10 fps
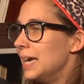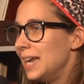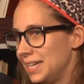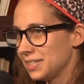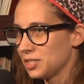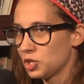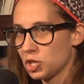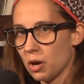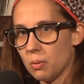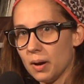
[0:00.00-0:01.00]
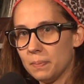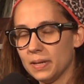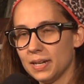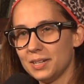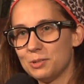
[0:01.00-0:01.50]
And he doesn't show up,
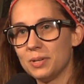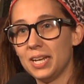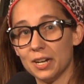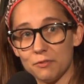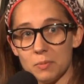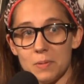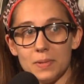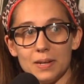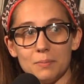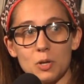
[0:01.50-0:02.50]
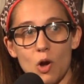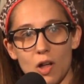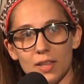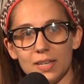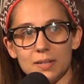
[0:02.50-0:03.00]
and I don't hear from him, and I'm
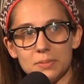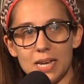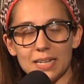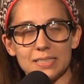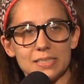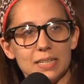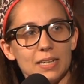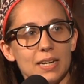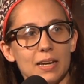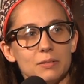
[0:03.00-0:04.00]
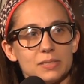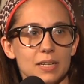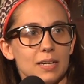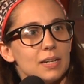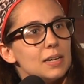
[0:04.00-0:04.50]
calling and I'm texting, and I was
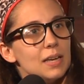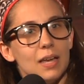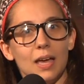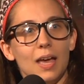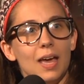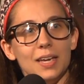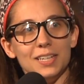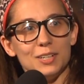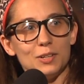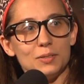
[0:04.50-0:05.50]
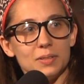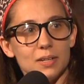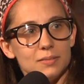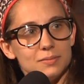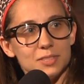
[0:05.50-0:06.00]
like, you know,
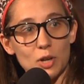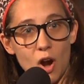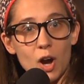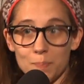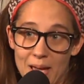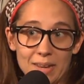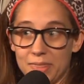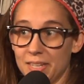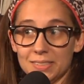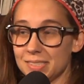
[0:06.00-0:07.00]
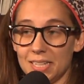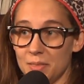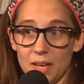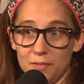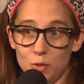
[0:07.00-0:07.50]
there are bad things in
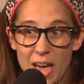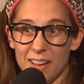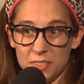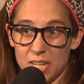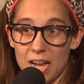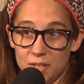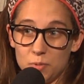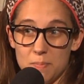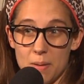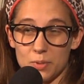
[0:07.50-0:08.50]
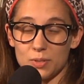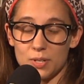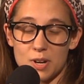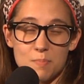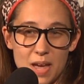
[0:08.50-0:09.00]
life. You have to kind of remember
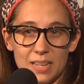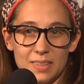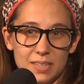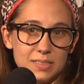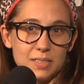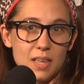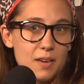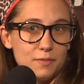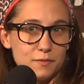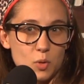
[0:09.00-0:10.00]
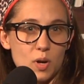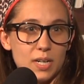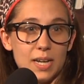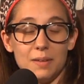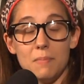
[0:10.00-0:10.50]
there are bad things in life,
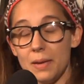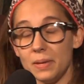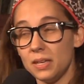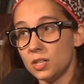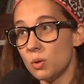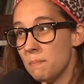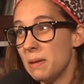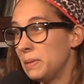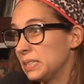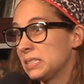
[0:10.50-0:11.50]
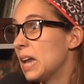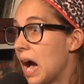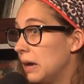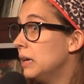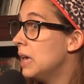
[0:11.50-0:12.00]
Courtney, and maybe it's
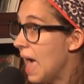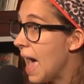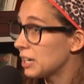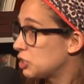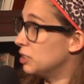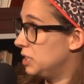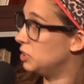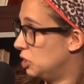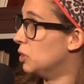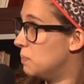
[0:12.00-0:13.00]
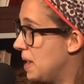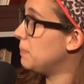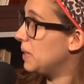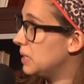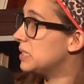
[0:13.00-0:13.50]
not actually you.
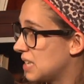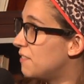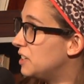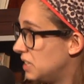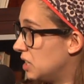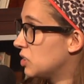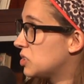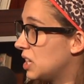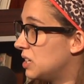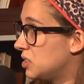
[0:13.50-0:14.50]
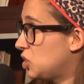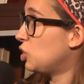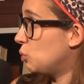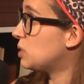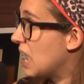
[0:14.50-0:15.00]
Maybe 7 years and
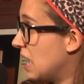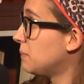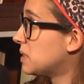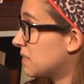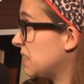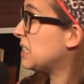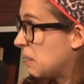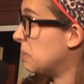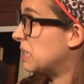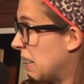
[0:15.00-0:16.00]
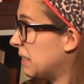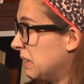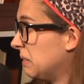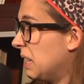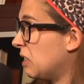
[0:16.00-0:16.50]
2 times of the same exact
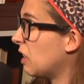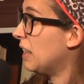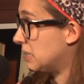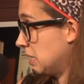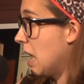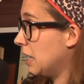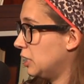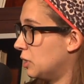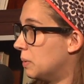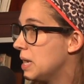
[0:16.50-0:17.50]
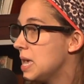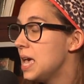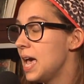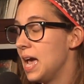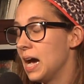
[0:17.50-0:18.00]
thing later, it's not you.
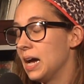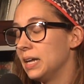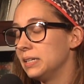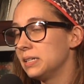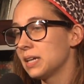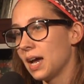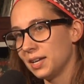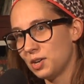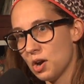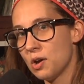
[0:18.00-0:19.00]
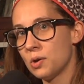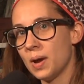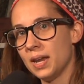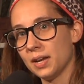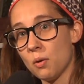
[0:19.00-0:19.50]
And I go
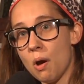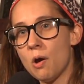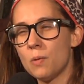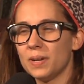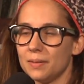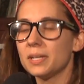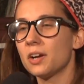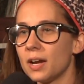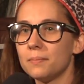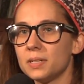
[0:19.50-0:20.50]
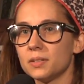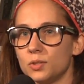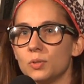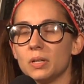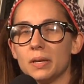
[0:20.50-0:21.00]
home, and I'm like, all right, I'm gonna
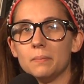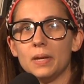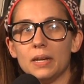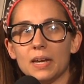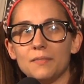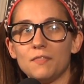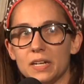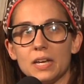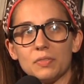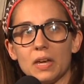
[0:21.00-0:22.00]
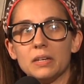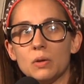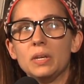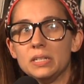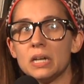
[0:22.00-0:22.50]
Google him, and I find out that,
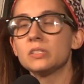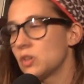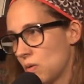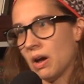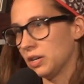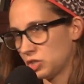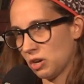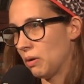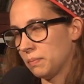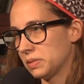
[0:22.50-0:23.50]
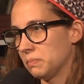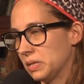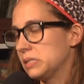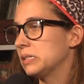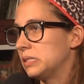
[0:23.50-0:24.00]
no, he does know how to show up
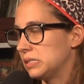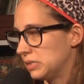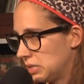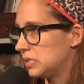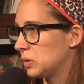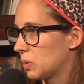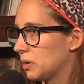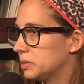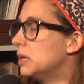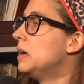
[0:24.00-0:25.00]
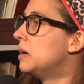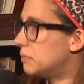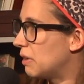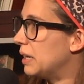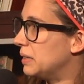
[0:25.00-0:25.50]
someplace because he's in Disney World
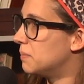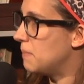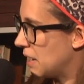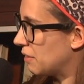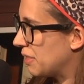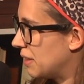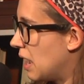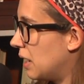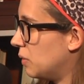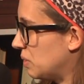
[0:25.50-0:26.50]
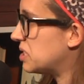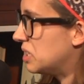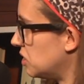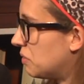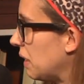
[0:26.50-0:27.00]
running the marathon with
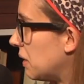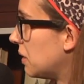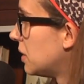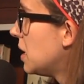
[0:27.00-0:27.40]
Cinderella.